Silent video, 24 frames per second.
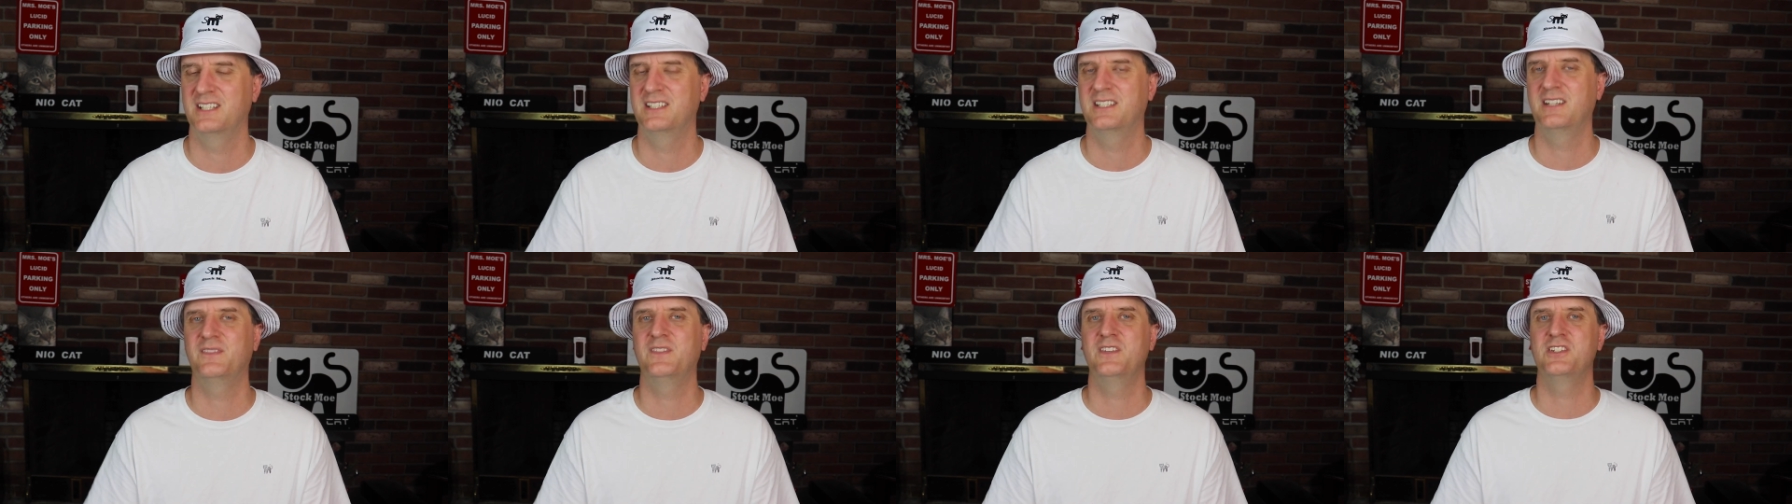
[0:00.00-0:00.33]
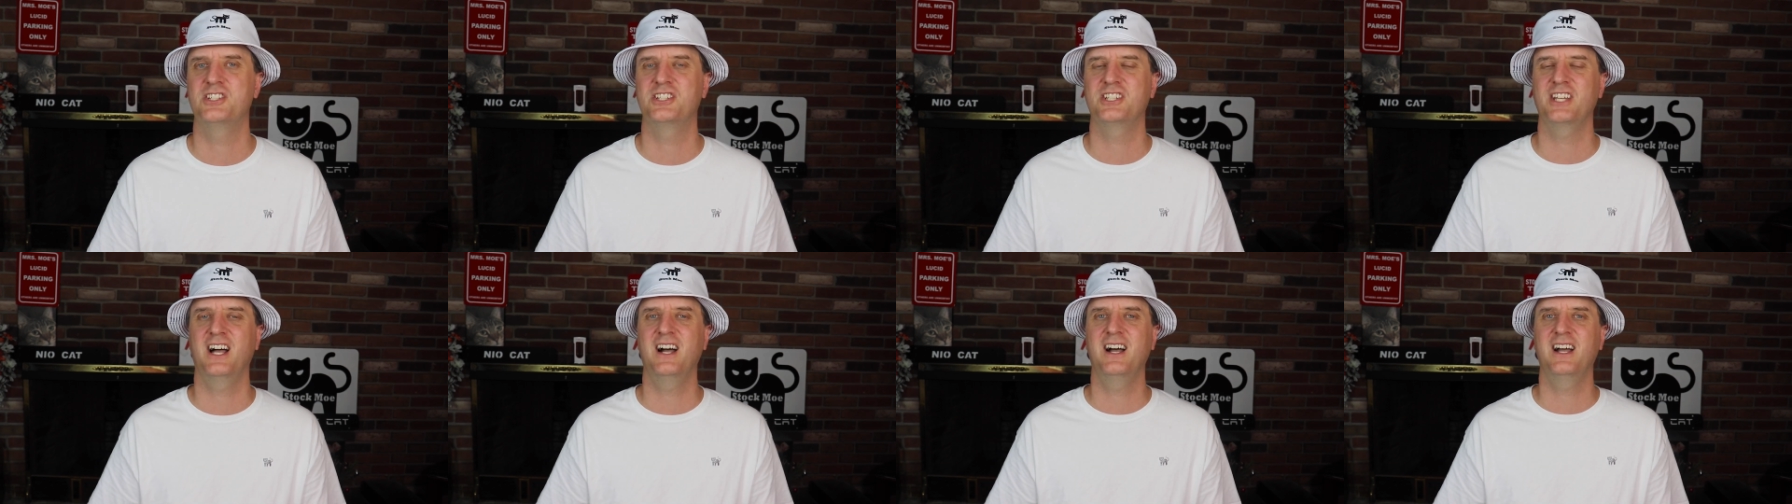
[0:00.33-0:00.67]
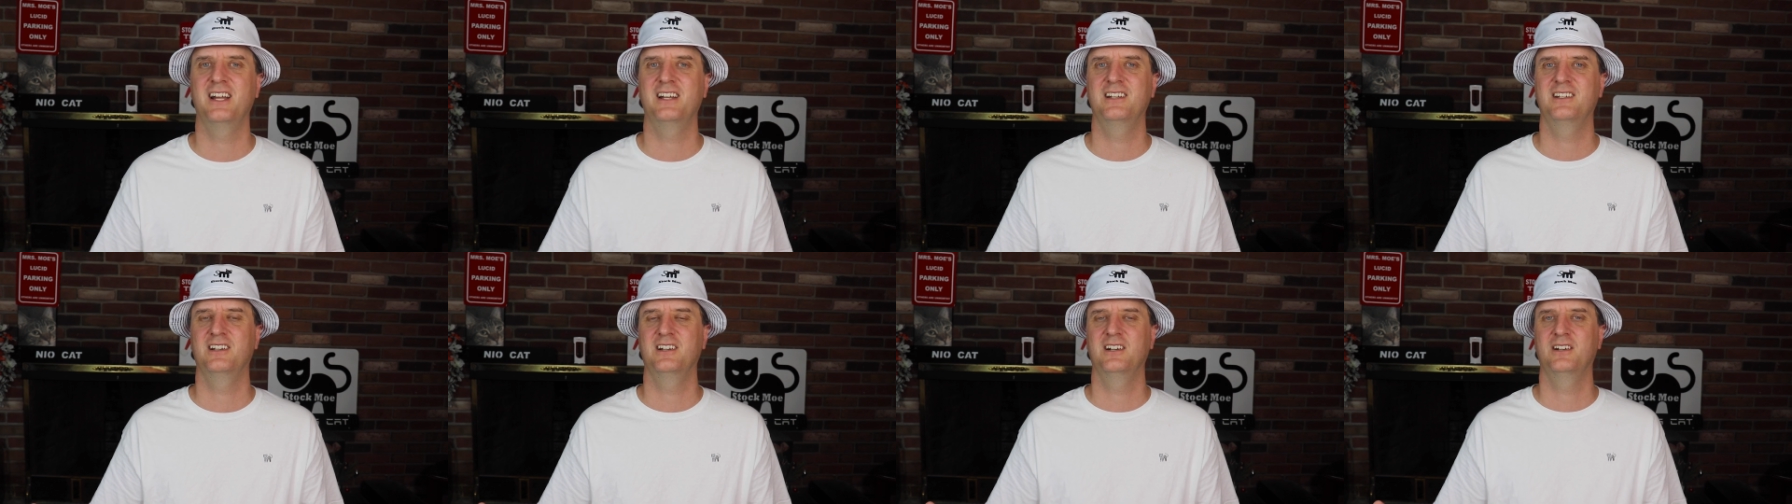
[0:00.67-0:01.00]
a different
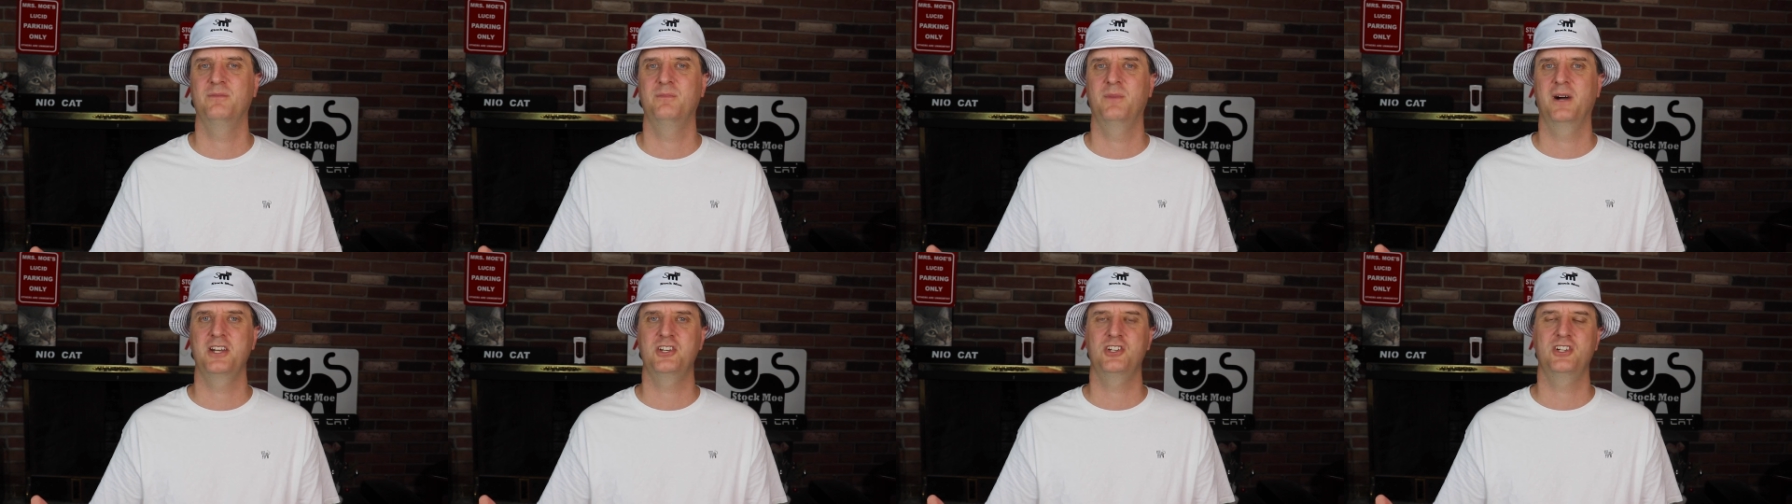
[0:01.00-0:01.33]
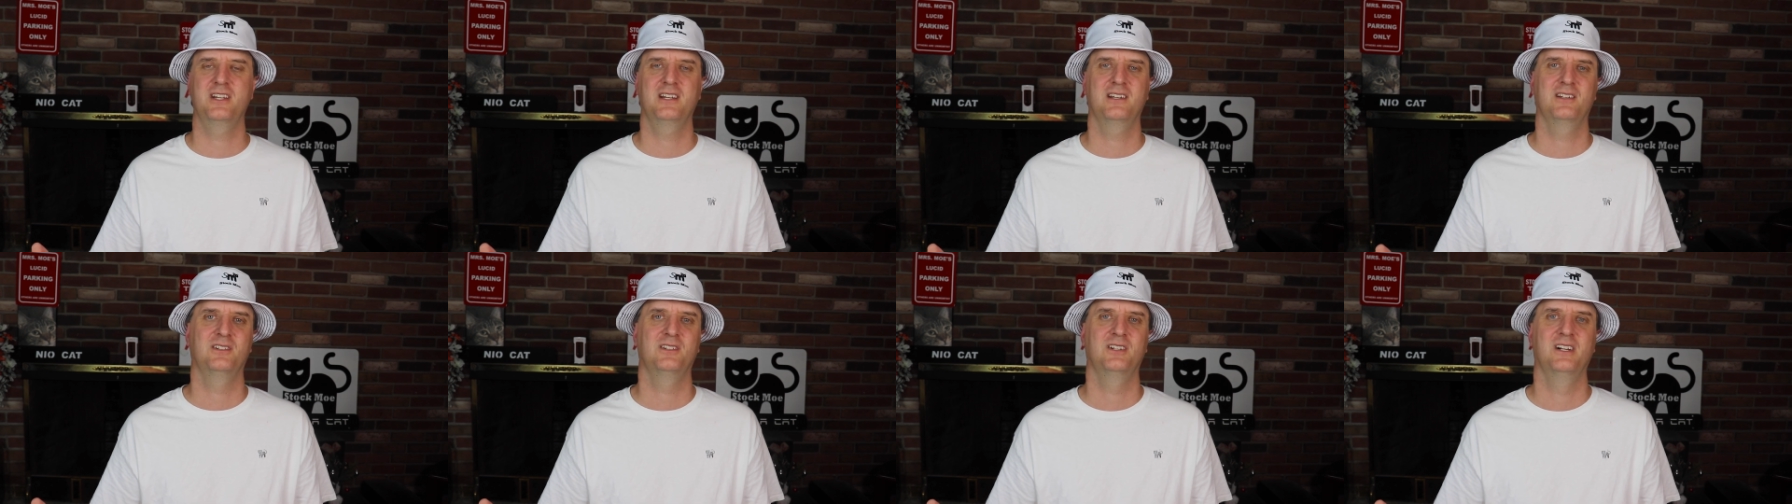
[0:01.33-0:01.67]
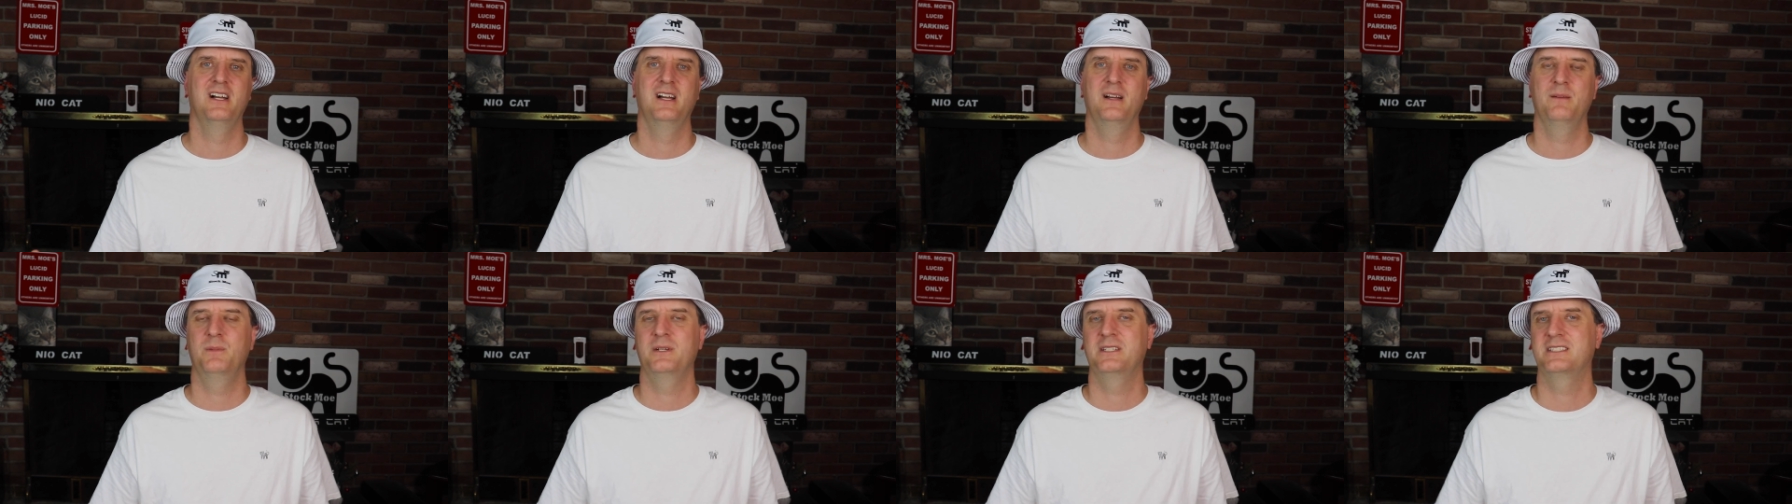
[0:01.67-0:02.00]
side of my
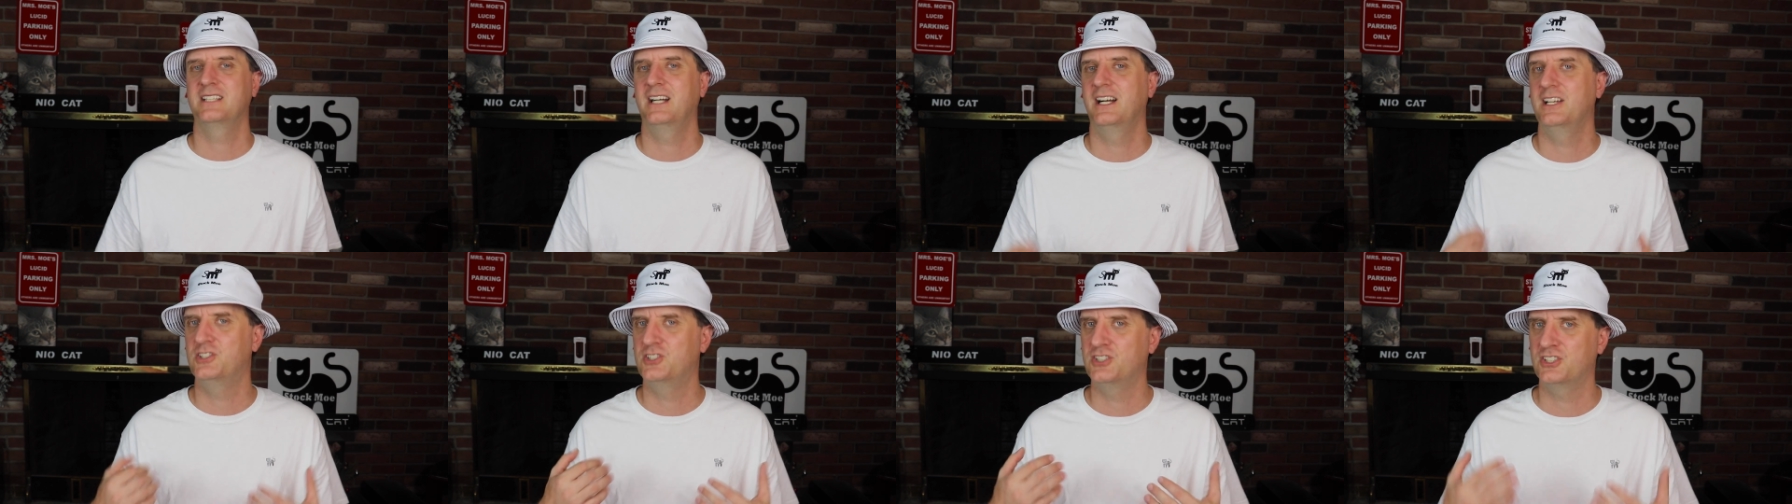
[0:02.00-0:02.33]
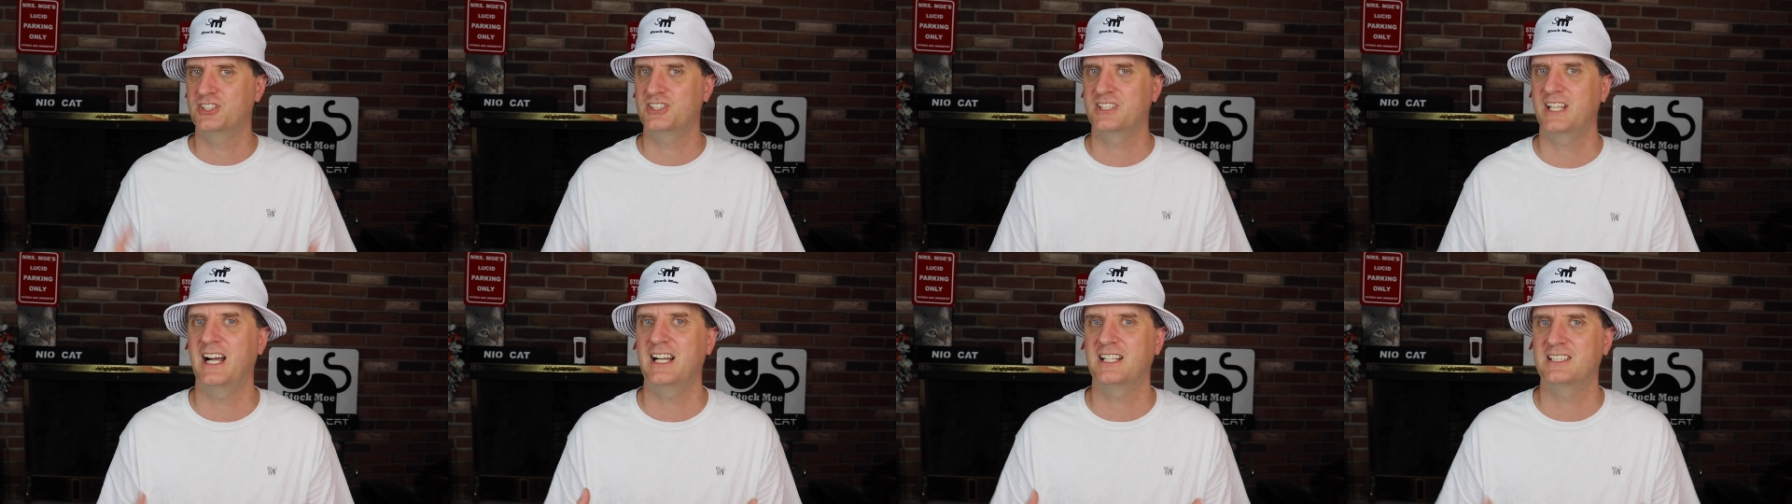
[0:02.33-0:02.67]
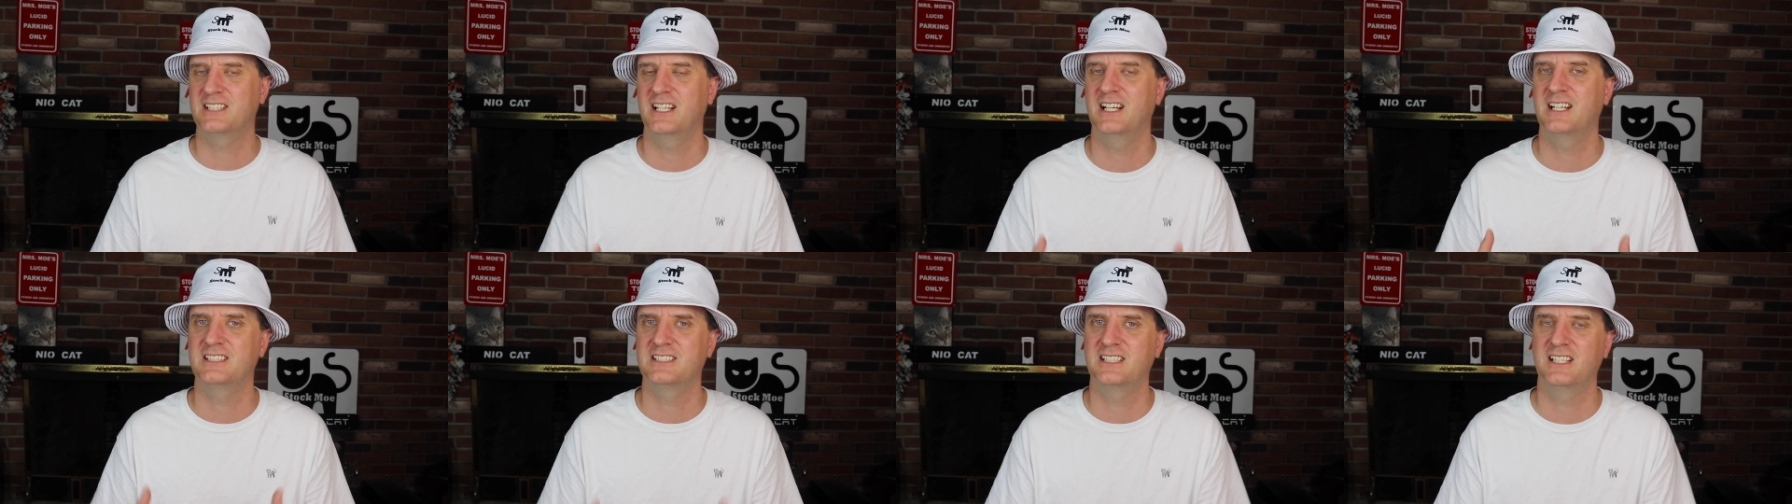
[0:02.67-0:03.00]
channel besides just
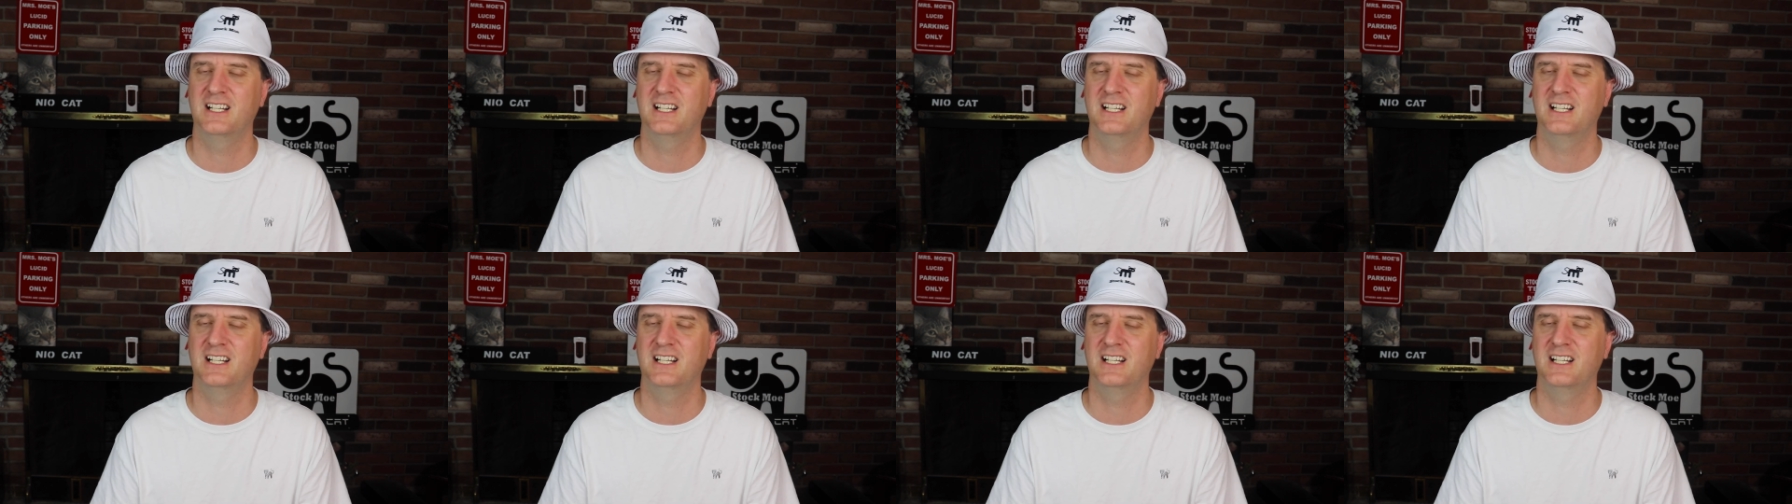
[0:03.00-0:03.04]
stocks.